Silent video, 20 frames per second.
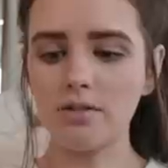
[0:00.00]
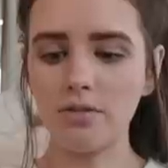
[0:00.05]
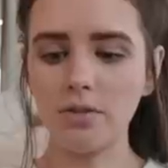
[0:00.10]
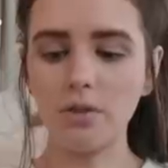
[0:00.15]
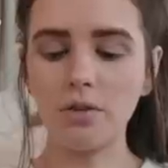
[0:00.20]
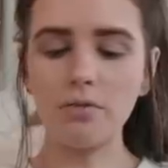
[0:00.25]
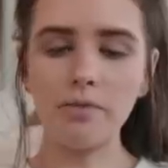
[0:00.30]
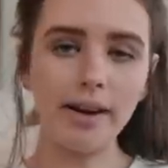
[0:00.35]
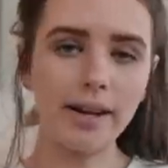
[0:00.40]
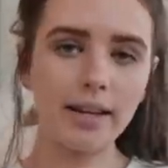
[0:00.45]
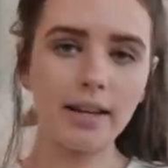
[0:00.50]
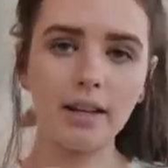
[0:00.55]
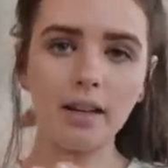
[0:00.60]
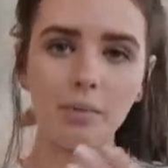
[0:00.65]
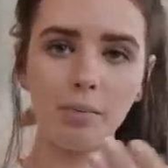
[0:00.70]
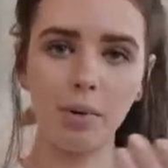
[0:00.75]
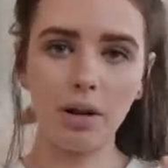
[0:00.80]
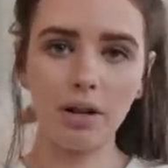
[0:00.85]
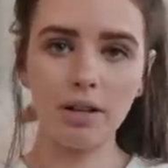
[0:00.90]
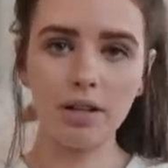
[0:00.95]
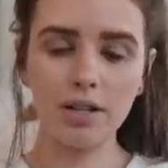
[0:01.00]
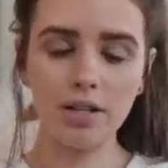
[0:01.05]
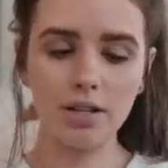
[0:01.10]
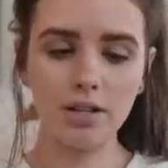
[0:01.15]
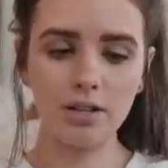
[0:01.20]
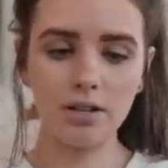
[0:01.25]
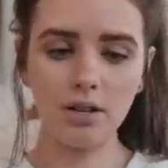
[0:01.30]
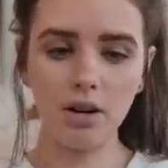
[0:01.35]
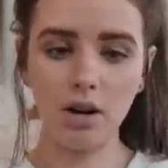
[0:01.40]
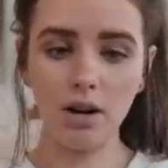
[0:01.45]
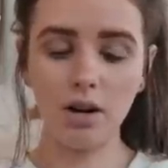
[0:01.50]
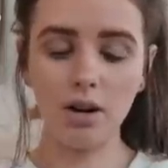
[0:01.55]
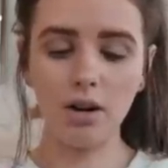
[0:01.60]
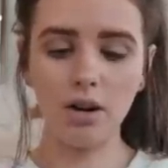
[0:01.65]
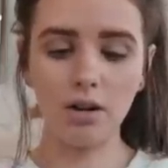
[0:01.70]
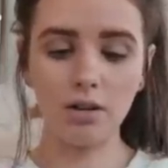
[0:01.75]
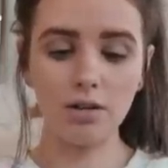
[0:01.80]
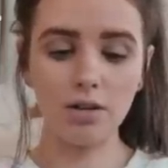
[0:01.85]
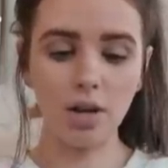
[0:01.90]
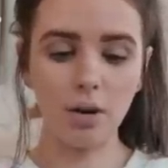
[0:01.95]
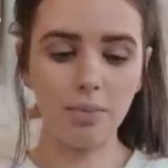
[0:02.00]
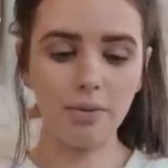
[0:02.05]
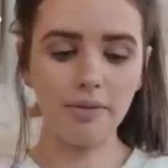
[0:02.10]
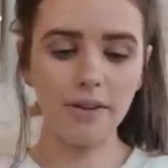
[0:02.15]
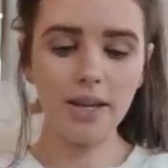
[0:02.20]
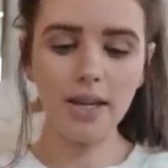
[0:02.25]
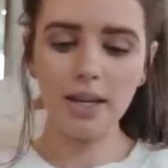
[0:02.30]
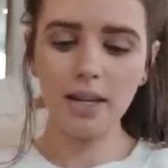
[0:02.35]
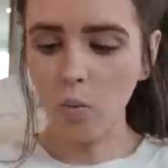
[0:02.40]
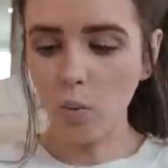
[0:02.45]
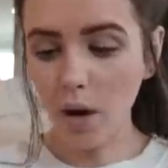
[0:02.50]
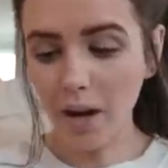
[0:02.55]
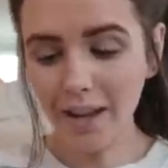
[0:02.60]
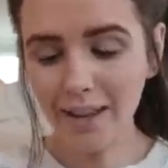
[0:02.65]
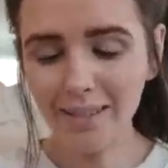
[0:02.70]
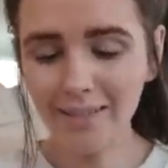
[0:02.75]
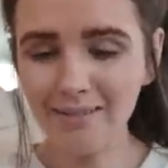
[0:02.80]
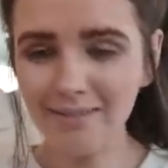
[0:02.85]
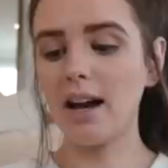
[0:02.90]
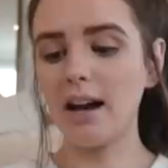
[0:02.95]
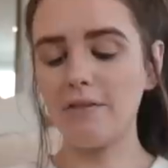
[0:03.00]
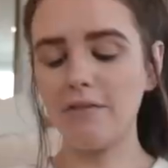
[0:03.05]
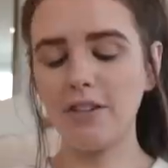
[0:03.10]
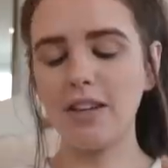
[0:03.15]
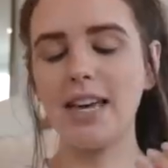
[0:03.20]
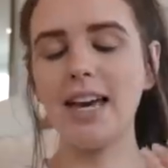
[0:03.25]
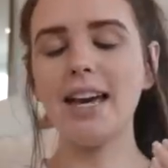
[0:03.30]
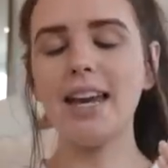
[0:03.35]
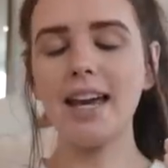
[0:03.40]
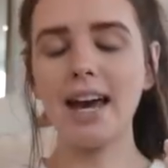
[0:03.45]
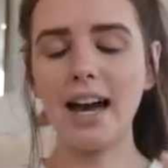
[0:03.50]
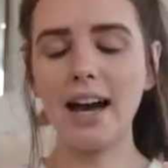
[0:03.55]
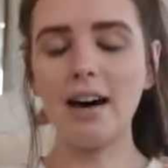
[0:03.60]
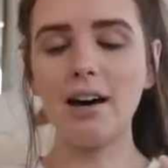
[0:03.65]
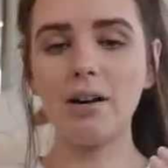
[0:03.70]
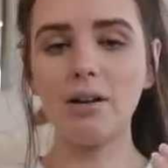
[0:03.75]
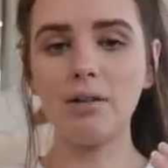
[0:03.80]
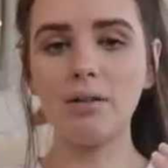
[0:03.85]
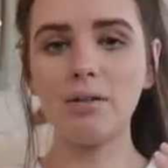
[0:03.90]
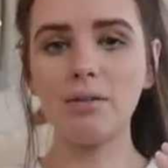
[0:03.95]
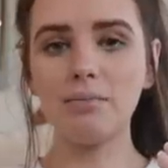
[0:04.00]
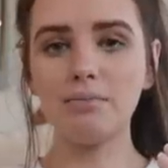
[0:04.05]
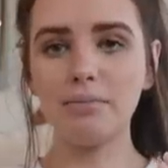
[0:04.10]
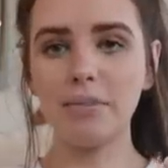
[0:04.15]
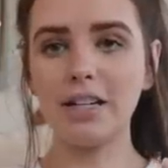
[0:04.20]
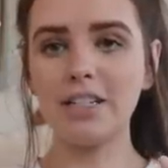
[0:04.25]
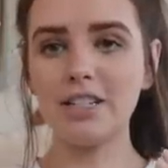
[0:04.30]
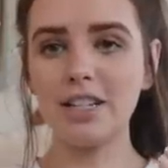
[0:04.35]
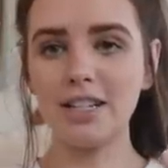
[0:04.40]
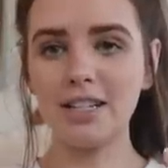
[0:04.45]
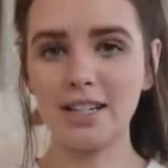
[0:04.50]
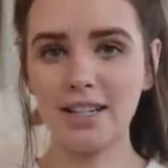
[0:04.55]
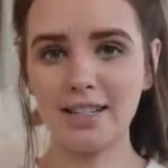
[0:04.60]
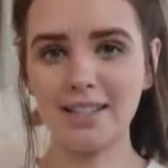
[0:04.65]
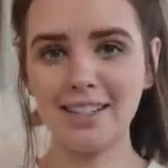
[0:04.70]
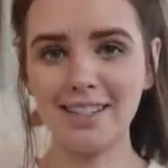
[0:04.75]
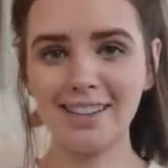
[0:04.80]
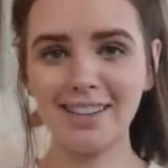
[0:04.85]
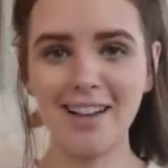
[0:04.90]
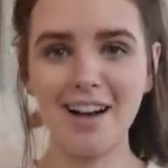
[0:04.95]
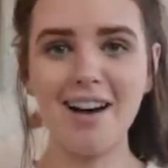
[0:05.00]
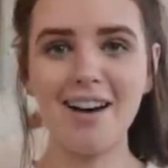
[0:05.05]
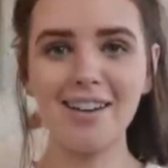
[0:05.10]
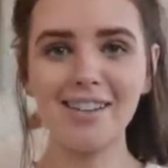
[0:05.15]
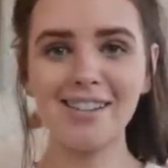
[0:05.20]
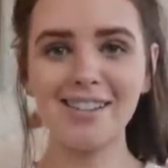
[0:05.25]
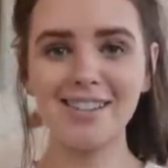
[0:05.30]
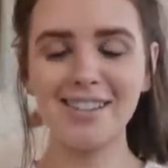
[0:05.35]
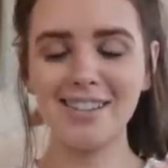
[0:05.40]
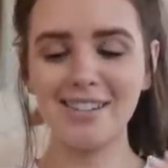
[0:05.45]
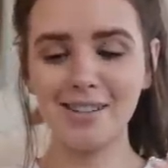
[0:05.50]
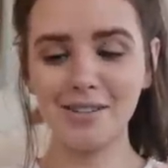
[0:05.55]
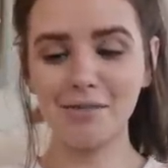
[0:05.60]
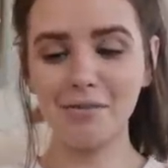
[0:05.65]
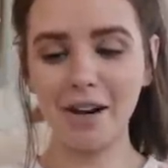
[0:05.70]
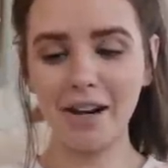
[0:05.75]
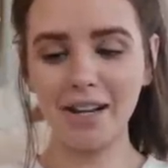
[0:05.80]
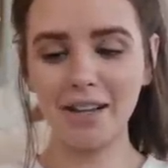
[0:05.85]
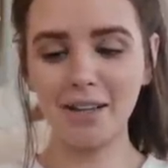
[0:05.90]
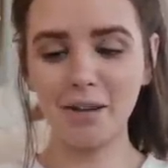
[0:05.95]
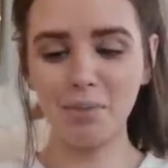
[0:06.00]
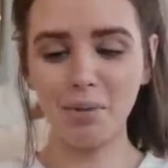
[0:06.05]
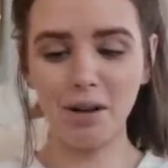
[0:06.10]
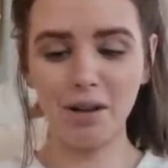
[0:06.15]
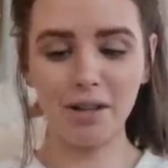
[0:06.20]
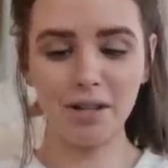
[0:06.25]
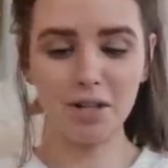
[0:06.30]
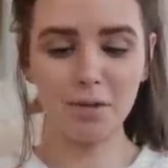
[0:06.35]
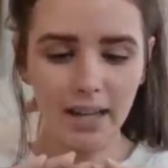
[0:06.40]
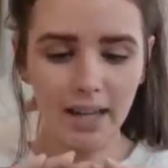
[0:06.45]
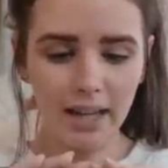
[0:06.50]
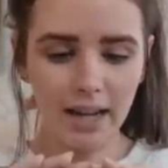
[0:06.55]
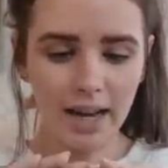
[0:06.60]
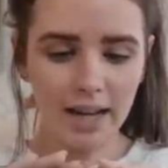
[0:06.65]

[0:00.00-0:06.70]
for regular polish on top of it. One, I forget how much it doesn't last, just regular polish. It